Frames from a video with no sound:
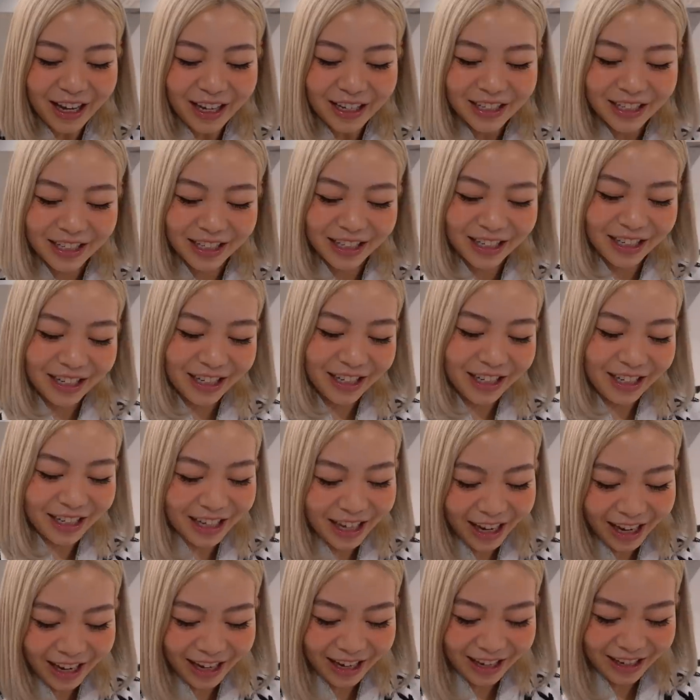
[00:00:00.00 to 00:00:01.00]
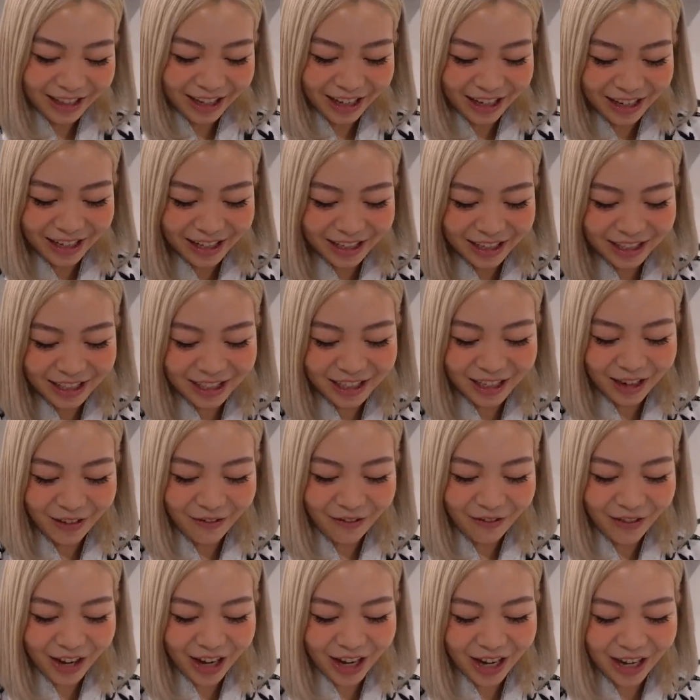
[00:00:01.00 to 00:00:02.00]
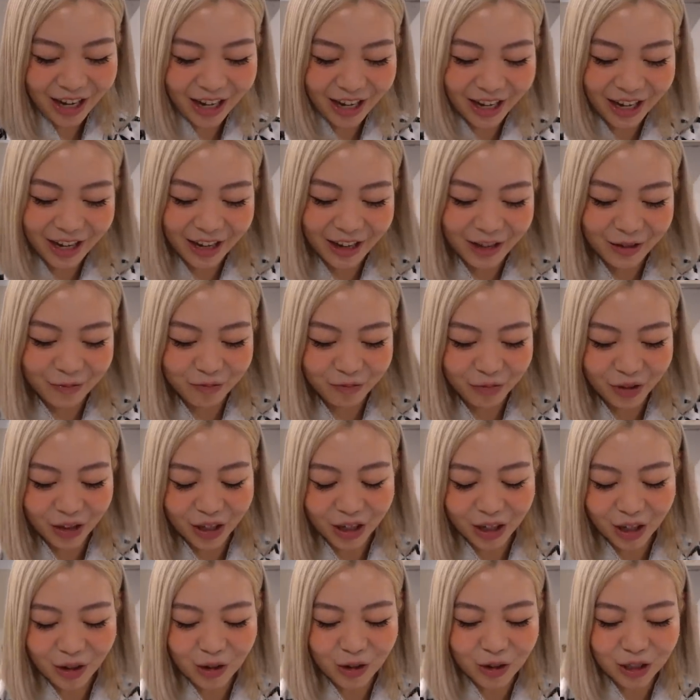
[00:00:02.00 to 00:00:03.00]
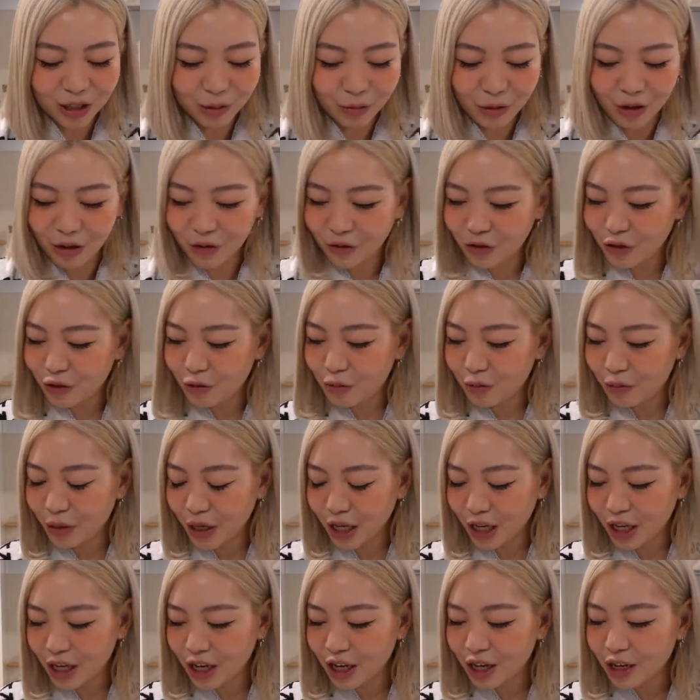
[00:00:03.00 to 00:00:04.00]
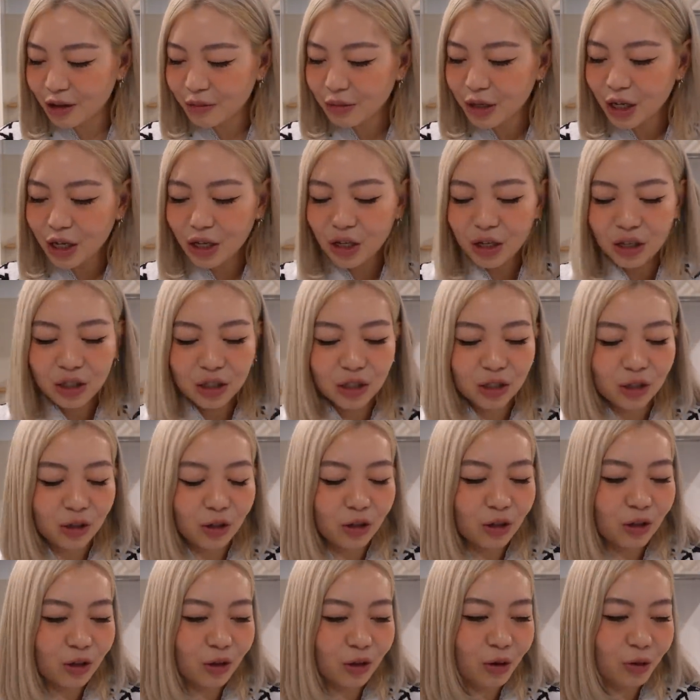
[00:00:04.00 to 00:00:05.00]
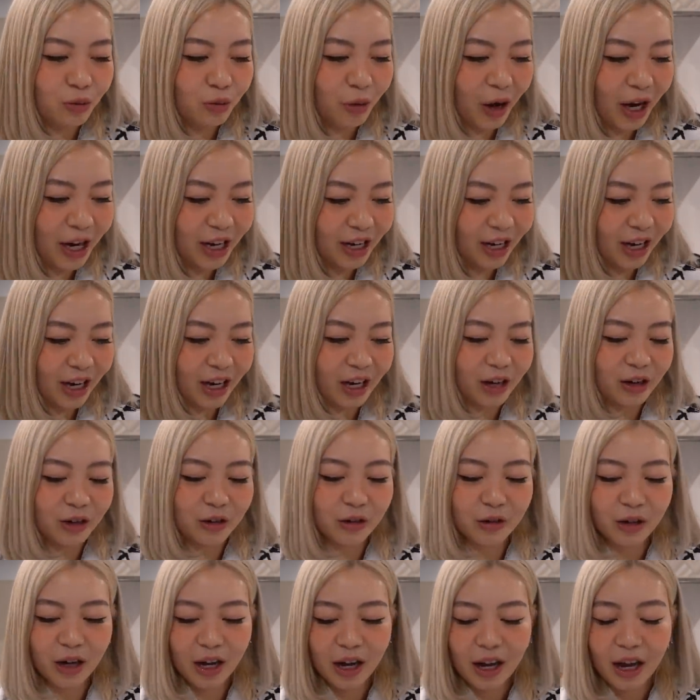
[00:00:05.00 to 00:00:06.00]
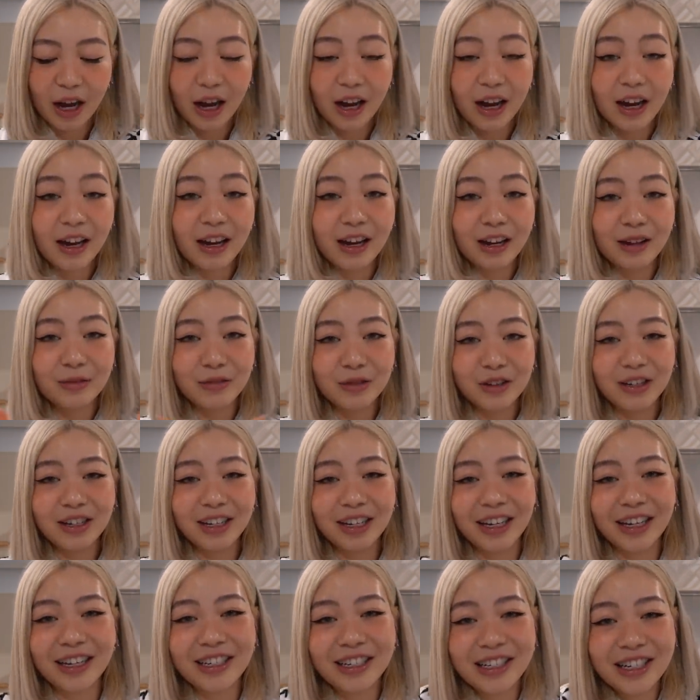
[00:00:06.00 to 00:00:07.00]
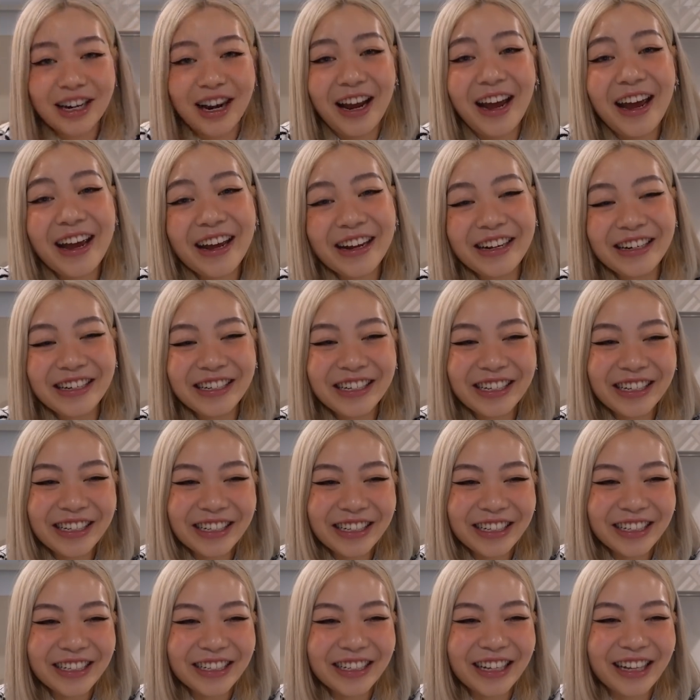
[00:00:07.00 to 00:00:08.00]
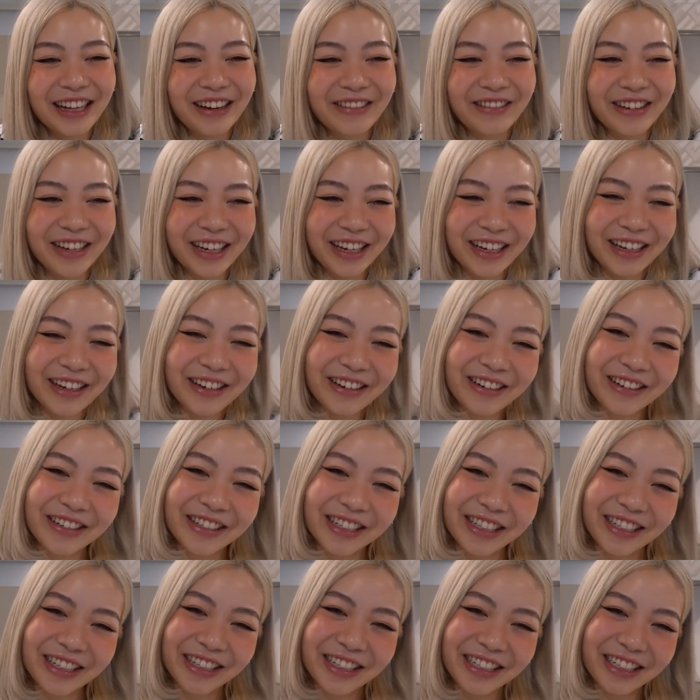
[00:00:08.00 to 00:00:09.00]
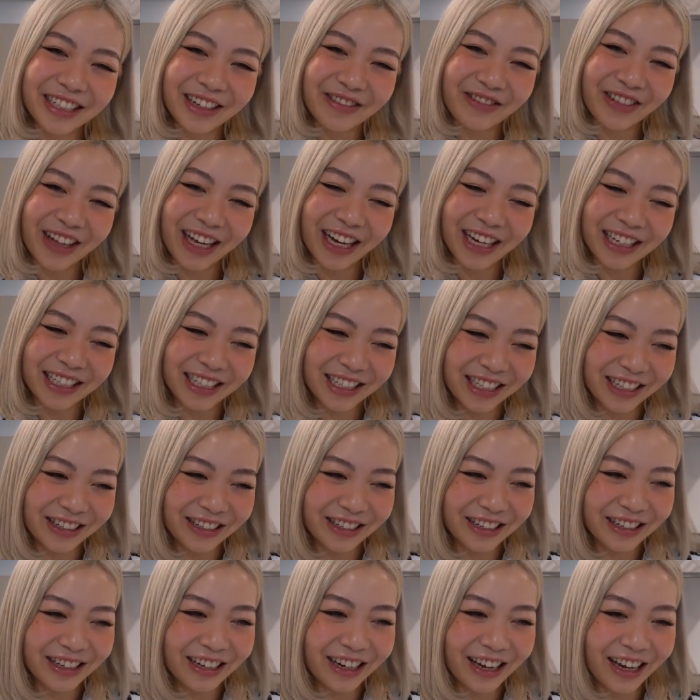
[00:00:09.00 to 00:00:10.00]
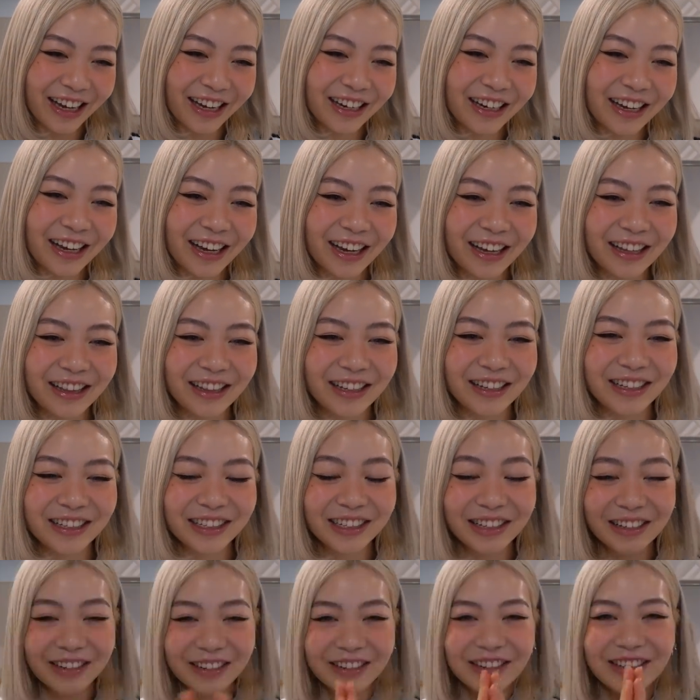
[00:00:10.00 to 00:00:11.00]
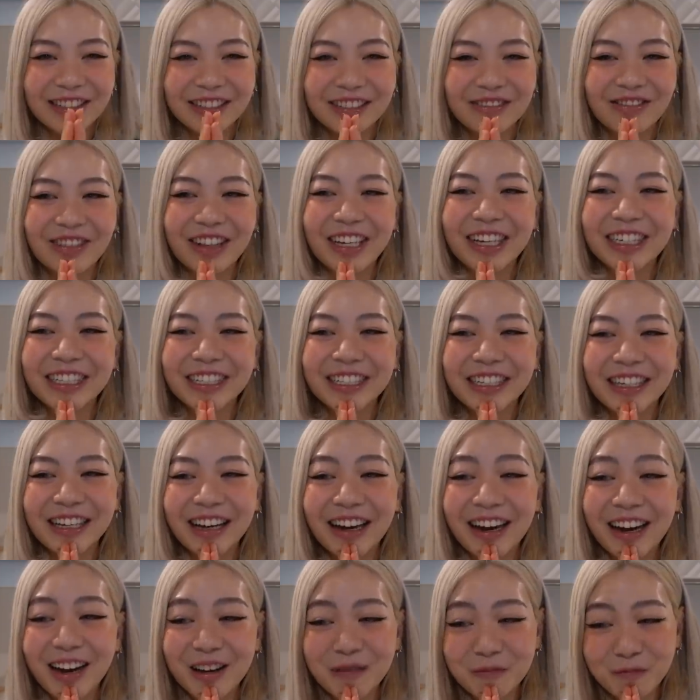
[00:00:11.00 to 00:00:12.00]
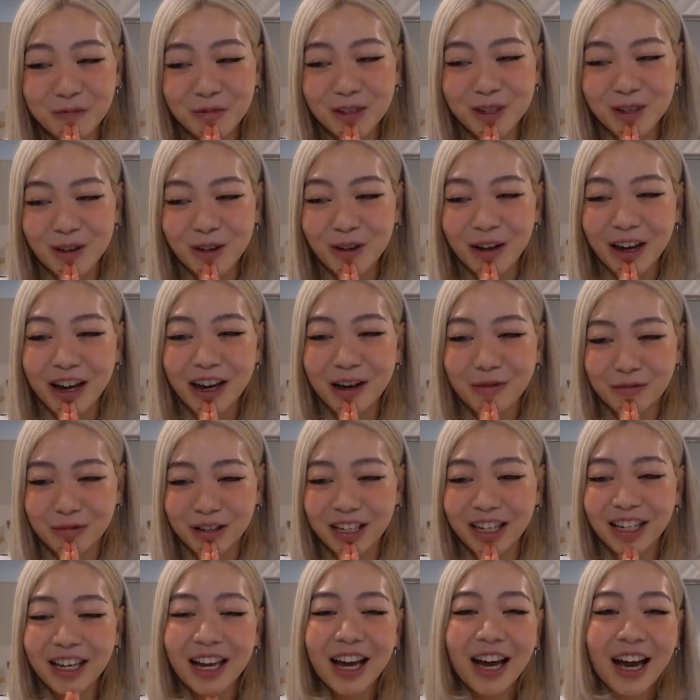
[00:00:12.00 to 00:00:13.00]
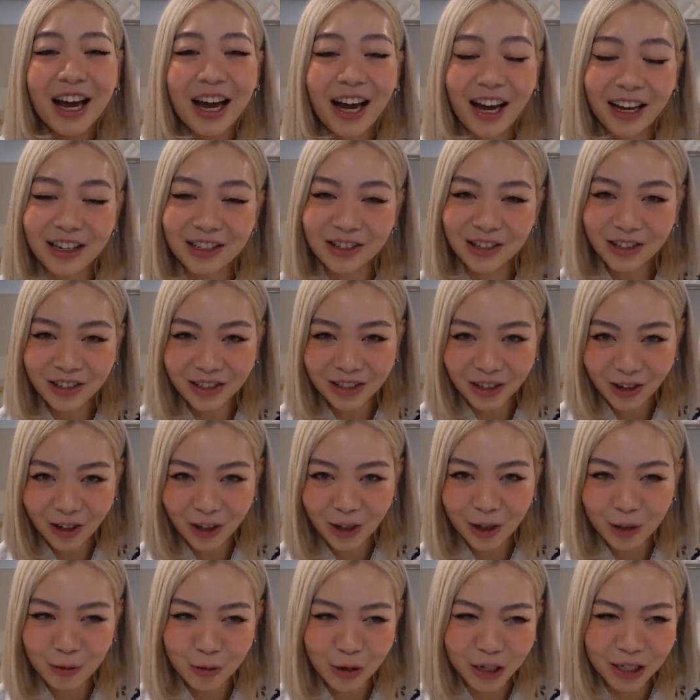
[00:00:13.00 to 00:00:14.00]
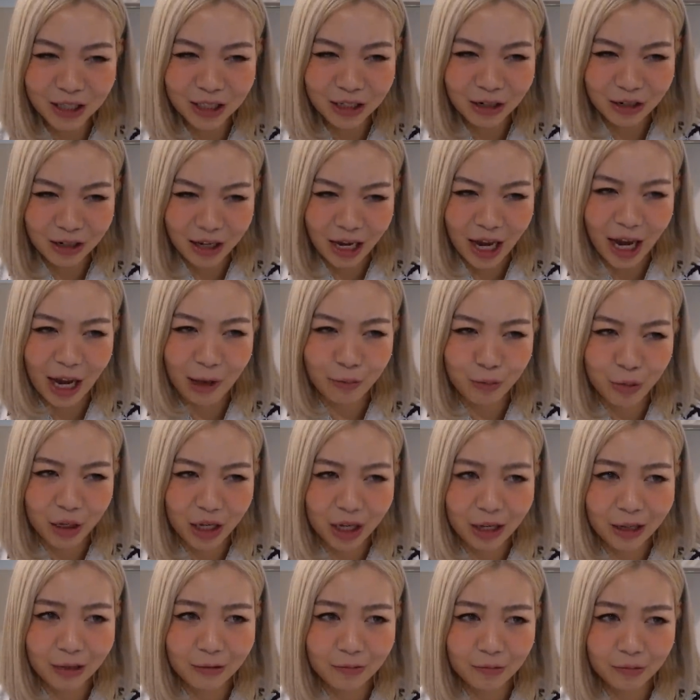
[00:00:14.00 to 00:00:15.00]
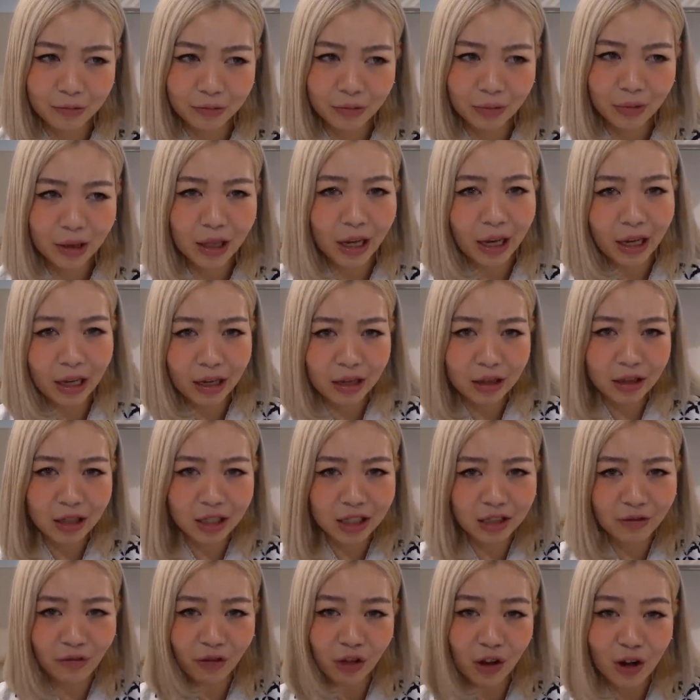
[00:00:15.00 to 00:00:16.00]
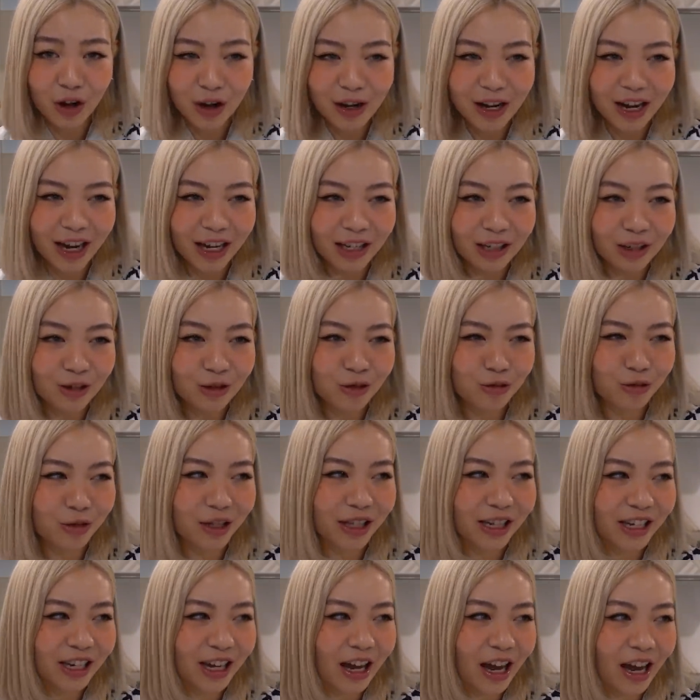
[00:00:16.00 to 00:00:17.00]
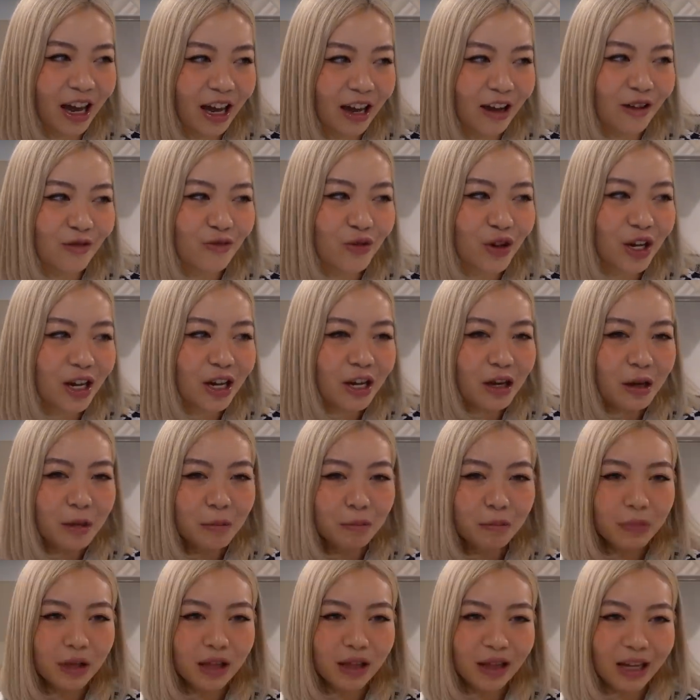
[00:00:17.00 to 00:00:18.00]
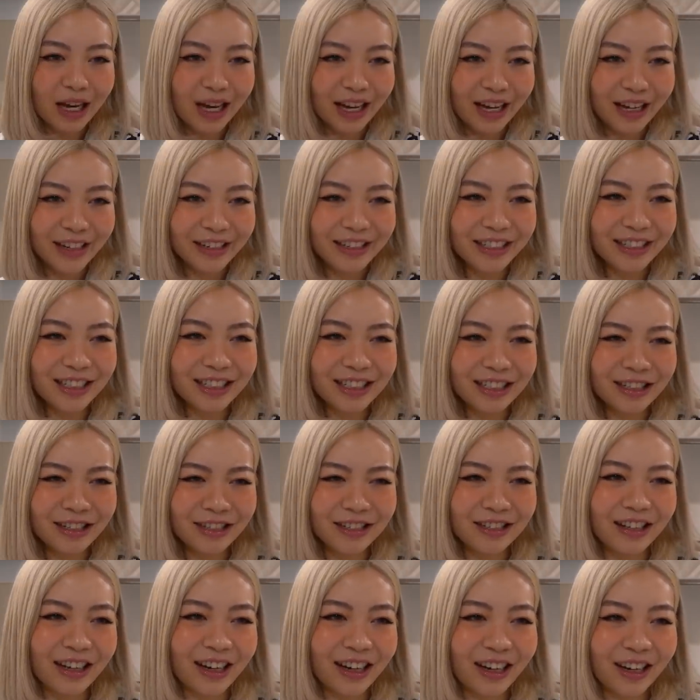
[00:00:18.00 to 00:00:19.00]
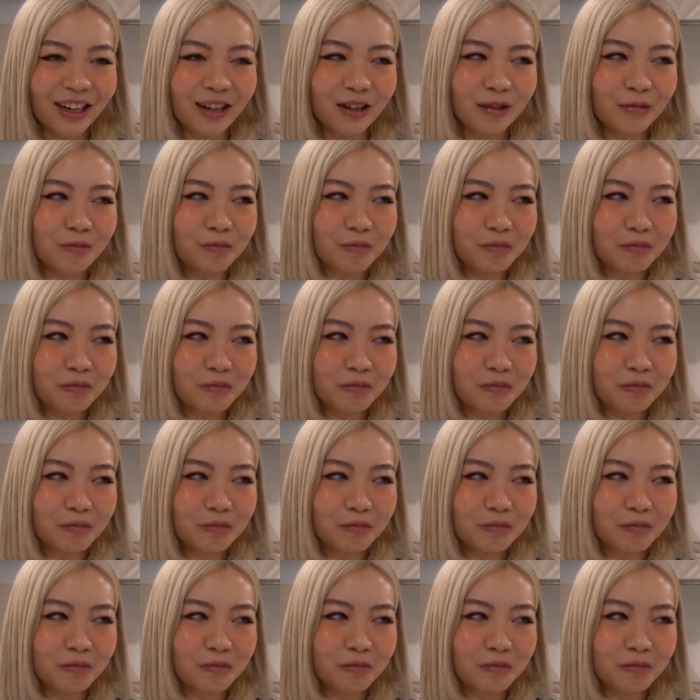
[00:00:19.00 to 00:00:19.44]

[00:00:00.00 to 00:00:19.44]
So yeah, that is my KAWS perfume pickup. So right now, I am gonna get changed so that we can go to supply store and get these KAWS blazer. I'm so happy. I don't know what is gonna happen in this vlog. I don't really have plans to like